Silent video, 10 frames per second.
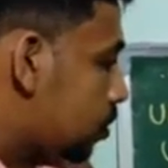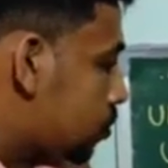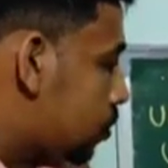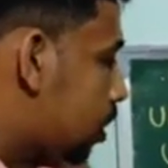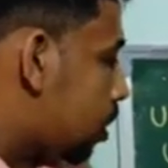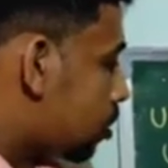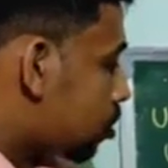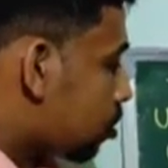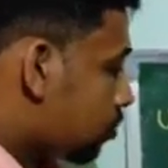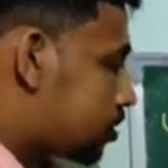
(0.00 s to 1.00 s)
So there are
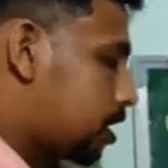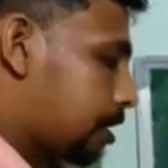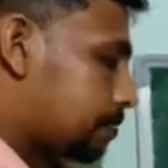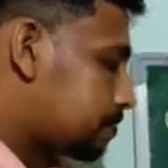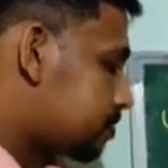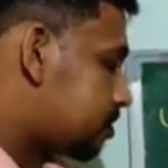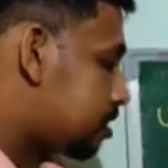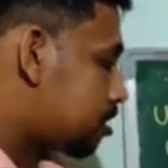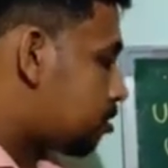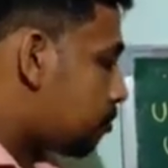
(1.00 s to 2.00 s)
cocci,
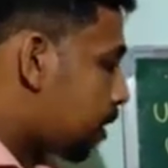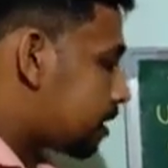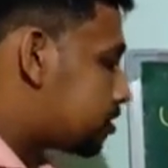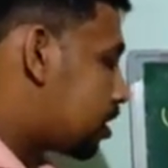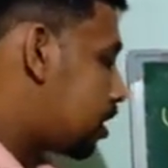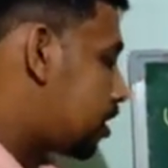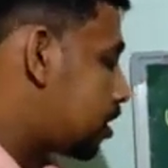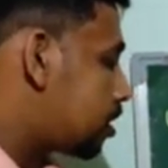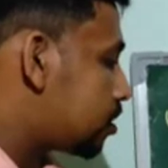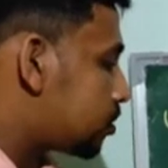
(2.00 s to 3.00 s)

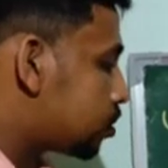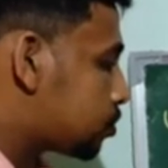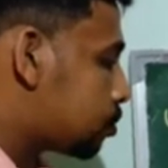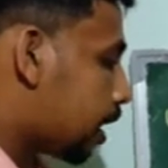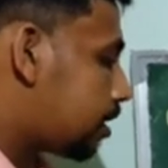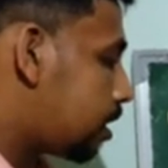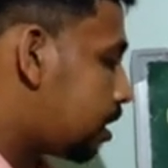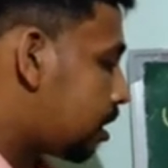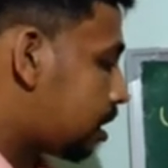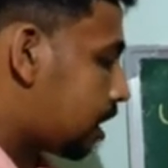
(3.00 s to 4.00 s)
bacilli,
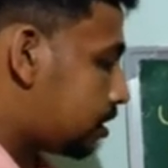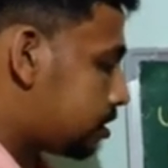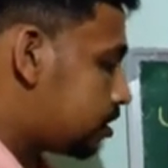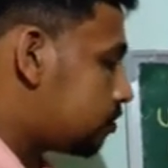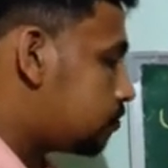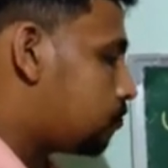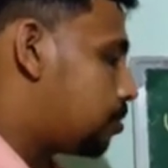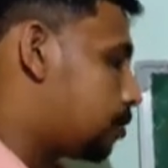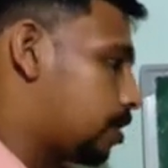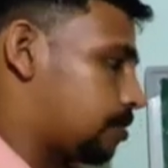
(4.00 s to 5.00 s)
spirilla and
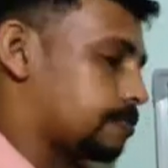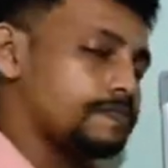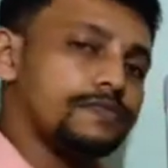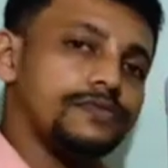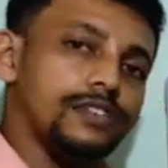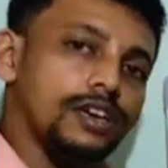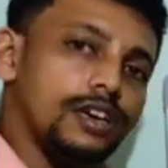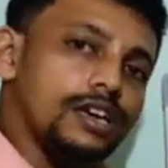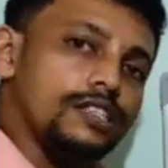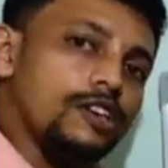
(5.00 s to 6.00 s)
vibrio.
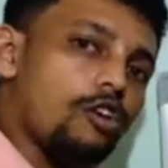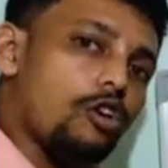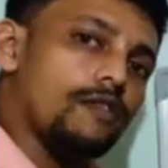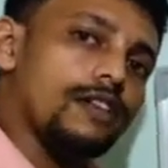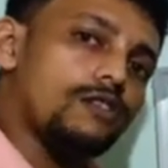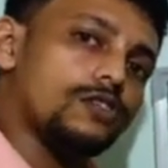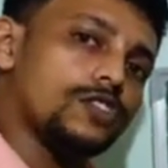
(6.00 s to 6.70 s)
The oval or